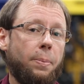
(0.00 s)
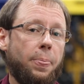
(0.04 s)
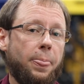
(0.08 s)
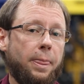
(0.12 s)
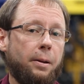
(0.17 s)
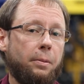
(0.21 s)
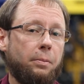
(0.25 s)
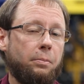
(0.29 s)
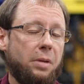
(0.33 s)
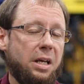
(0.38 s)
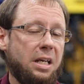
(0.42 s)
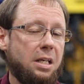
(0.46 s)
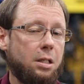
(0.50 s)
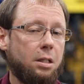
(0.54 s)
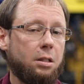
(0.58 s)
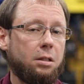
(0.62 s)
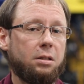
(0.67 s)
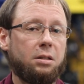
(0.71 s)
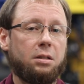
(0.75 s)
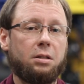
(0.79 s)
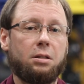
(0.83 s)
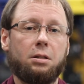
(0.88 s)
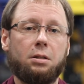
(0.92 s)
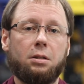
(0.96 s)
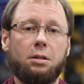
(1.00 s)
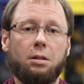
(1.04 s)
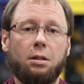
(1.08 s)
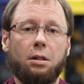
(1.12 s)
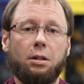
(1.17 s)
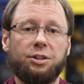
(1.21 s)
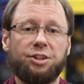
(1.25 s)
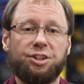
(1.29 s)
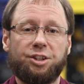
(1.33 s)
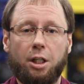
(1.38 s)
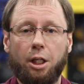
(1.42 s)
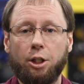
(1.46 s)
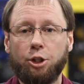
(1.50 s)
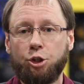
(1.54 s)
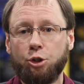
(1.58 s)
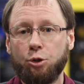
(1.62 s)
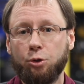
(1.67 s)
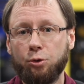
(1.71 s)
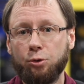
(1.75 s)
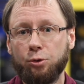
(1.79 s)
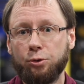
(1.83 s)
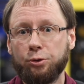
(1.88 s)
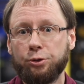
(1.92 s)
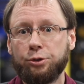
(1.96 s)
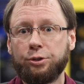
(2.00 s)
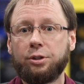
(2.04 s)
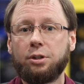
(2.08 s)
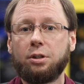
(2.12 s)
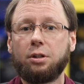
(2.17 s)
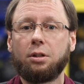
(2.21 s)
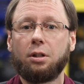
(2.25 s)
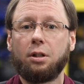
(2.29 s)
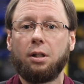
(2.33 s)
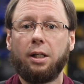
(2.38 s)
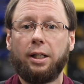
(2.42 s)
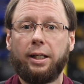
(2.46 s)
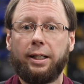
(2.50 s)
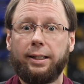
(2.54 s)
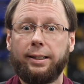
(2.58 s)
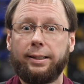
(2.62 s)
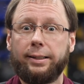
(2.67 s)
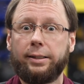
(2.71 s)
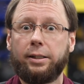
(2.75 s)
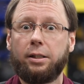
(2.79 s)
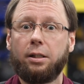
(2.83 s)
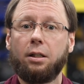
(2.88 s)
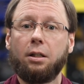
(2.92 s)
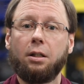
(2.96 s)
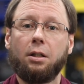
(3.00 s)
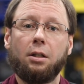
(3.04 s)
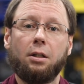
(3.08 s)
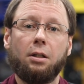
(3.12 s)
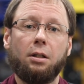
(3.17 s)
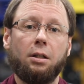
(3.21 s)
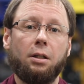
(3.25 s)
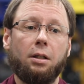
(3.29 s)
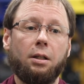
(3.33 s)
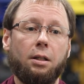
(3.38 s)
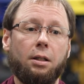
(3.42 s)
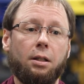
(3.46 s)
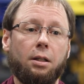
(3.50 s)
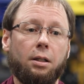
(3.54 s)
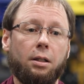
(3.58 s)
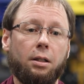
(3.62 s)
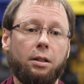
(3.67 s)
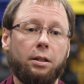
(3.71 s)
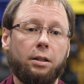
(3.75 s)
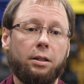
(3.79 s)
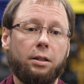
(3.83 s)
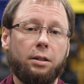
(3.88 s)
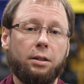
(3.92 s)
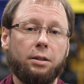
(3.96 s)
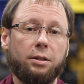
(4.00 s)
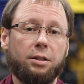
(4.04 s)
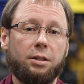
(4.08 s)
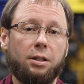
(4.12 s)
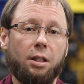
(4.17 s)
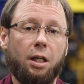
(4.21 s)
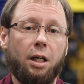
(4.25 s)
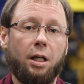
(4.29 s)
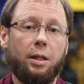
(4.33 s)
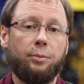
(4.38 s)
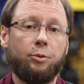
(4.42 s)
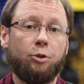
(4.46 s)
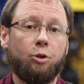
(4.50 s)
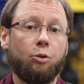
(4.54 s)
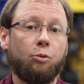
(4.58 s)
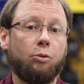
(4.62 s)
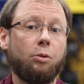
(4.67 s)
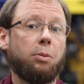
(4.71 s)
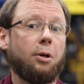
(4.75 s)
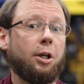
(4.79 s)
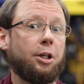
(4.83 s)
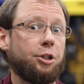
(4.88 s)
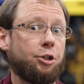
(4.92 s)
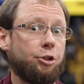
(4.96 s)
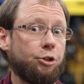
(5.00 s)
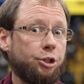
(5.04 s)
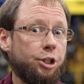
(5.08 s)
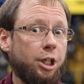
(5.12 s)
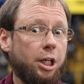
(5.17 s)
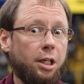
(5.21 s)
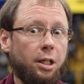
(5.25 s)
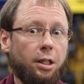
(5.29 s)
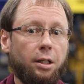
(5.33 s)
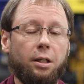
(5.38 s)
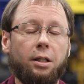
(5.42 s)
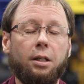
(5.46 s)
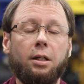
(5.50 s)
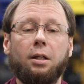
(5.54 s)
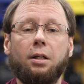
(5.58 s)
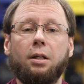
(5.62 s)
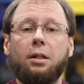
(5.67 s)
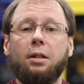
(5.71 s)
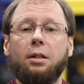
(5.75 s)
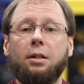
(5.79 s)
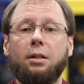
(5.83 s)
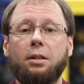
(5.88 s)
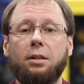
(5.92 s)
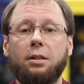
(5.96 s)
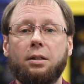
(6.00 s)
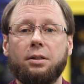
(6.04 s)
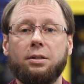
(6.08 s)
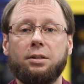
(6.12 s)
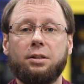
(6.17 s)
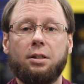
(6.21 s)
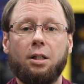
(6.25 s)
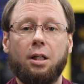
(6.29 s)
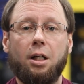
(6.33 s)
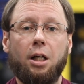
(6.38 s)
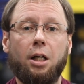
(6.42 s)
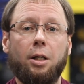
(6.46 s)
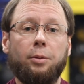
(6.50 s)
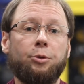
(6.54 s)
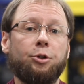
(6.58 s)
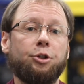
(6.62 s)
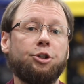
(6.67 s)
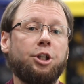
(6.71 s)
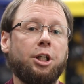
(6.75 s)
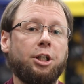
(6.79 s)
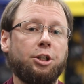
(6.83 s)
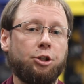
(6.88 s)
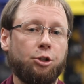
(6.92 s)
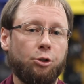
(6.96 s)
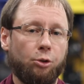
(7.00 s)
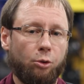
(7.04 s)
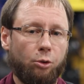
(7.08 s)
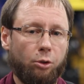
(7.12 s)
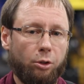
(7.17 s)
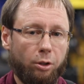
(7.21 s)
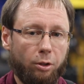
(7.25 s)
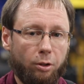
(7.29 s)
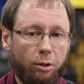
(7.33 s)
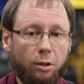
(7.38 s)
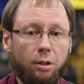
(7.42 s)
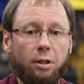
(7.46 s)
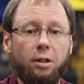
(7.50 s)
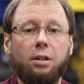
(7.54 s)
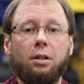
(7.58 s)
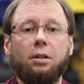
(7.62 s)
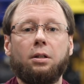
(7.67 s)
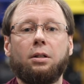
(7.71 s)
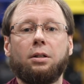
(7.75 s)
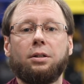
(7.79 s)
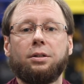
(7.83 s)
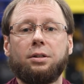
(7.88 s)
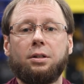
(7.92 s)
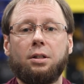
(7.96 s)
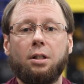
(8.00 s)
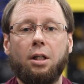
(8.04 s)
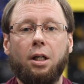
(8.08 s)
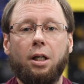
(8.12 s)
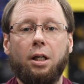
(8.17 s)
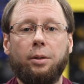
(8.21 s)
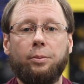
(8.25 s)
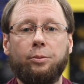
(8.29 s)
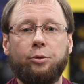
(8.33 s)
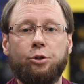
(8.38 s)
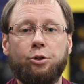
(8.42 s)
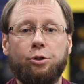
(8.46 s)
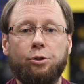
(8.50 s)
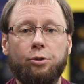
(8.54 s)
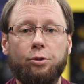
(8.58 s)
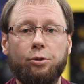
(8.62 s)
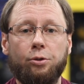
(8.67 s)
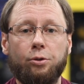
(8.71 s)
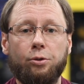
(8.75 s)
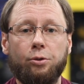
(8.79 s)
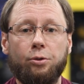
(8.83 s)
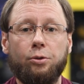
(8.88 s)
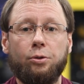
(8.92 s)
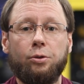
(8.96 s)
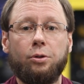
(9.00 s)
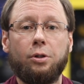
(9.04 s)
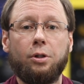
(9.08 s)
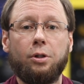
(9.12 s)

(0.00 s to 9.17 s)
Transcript: maintenance schedules, like it's time to replace your chain, it's time to change your oil, it's time to